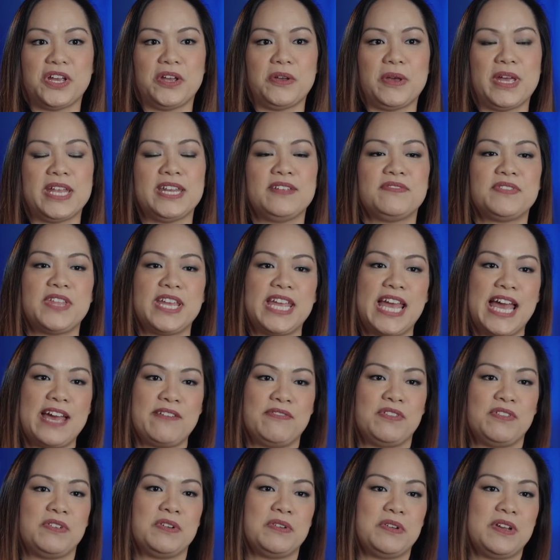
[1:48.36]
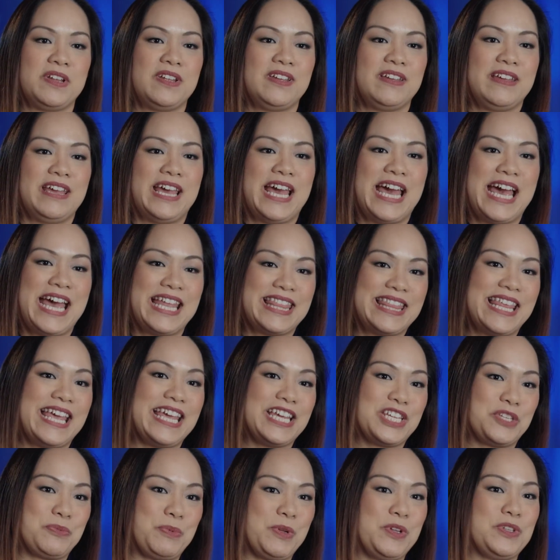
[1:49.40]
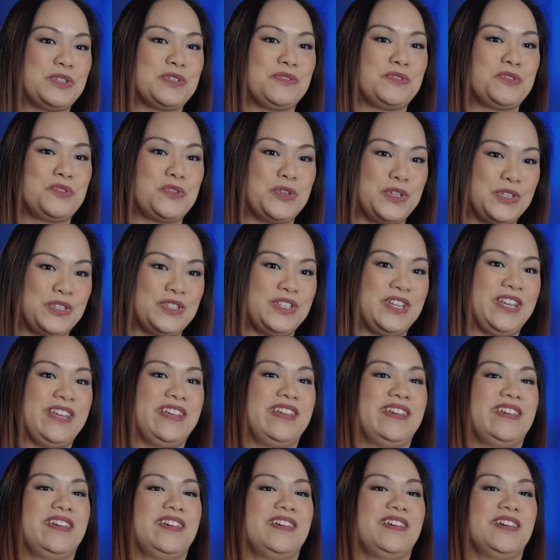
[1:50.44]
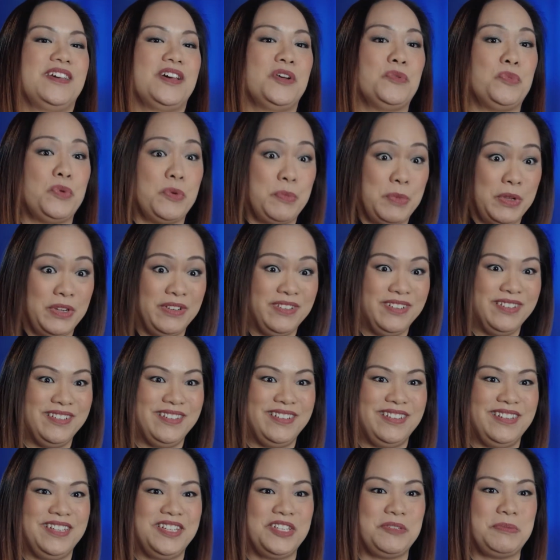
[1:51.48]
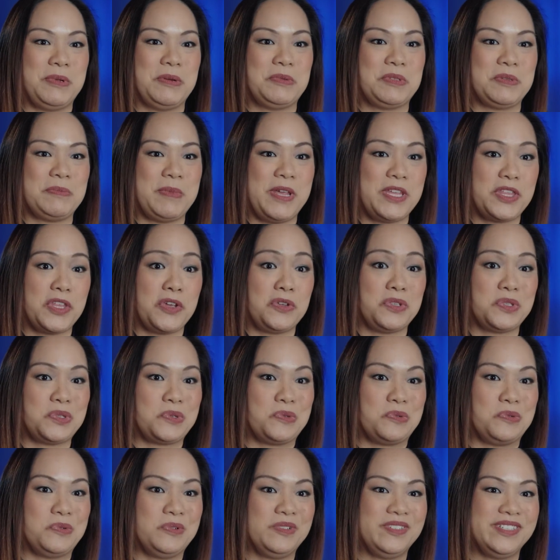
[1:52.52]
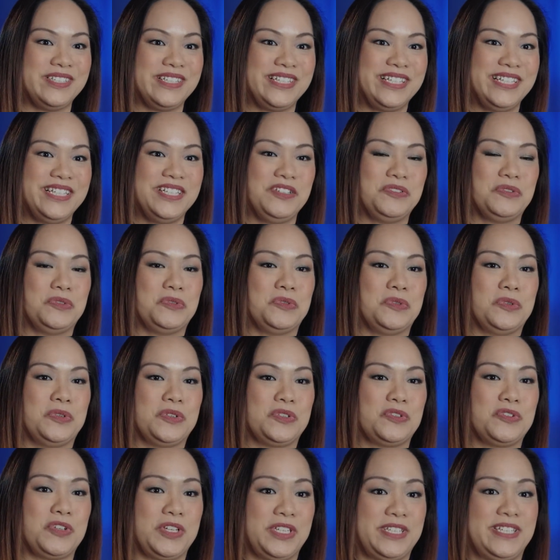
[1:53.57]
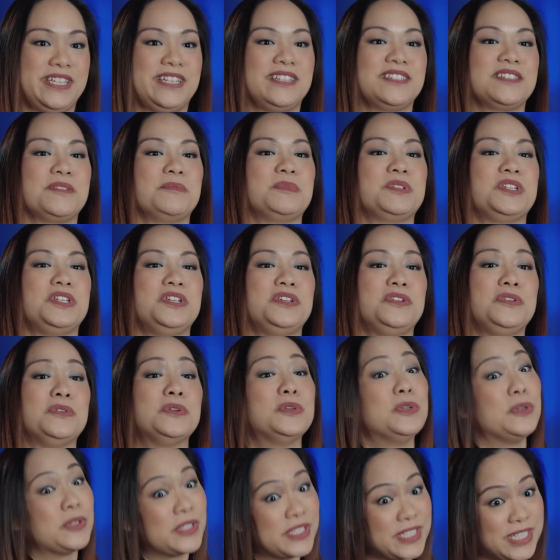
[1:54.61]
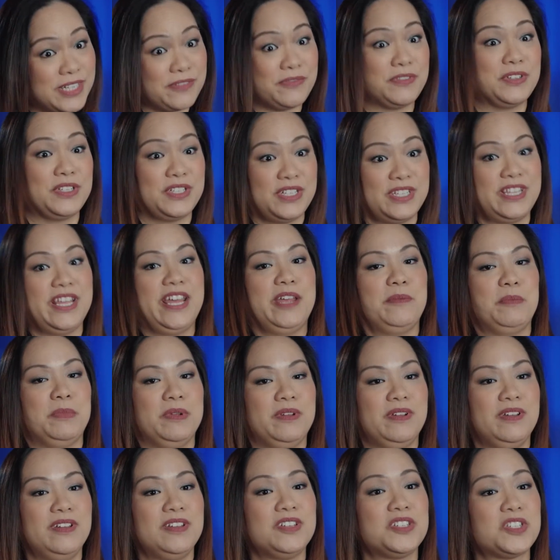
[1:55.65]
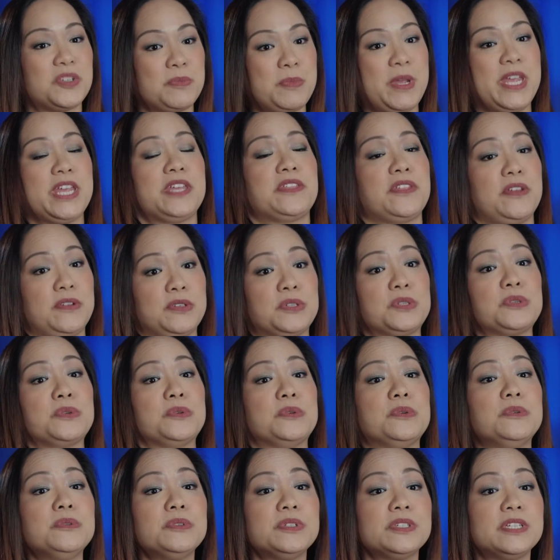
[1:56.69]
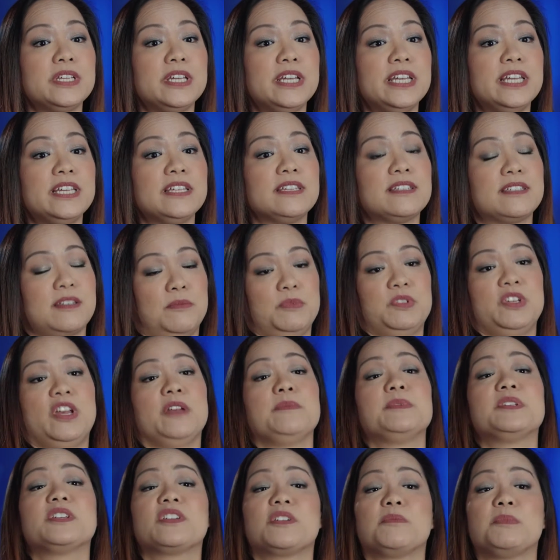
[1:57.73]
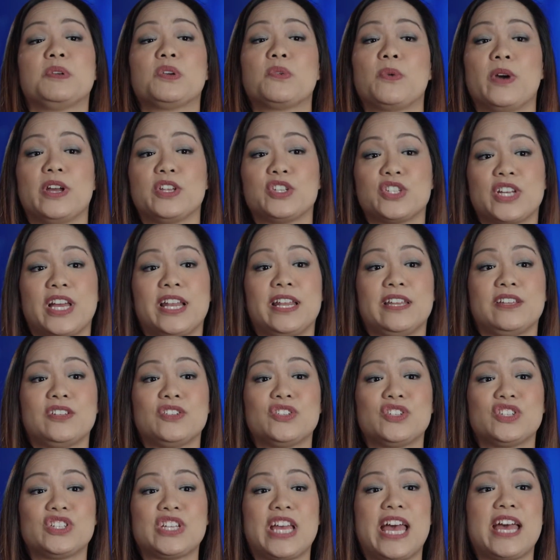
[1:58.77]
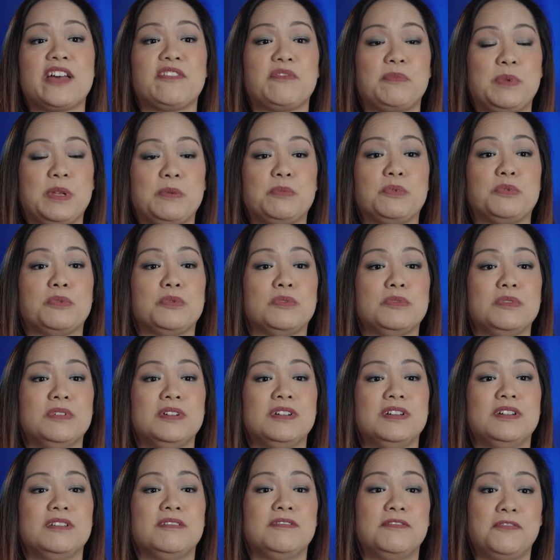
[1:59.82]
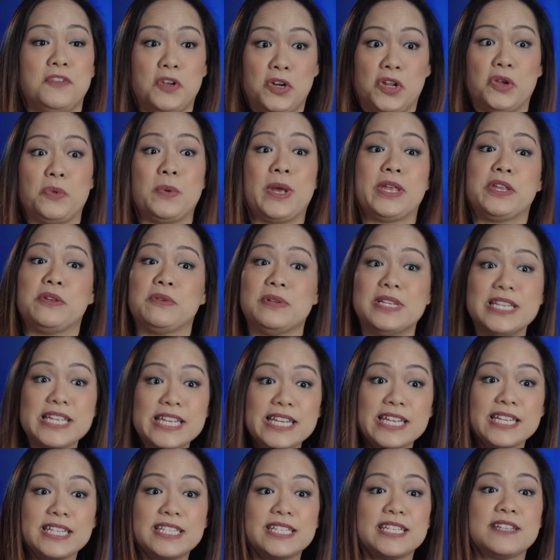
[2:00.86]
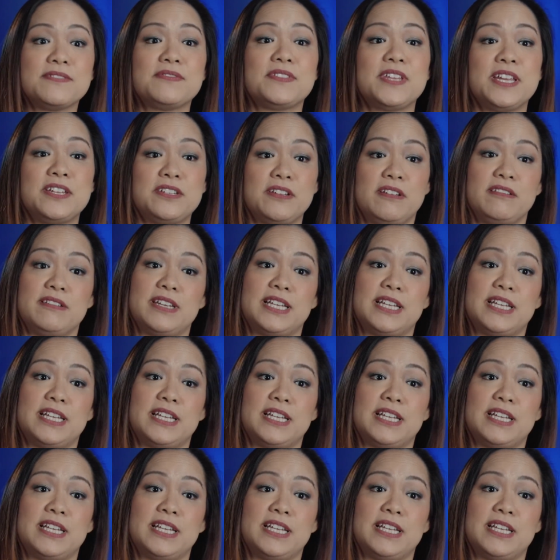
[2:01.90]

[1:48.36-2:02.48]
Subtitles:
And if they haven't had that experience of trusting a woman to be able to make those calls, or trusting somebody who looks different to them to make those calls, sometimes it can be quite a challenge to have people follow where you lead if they don't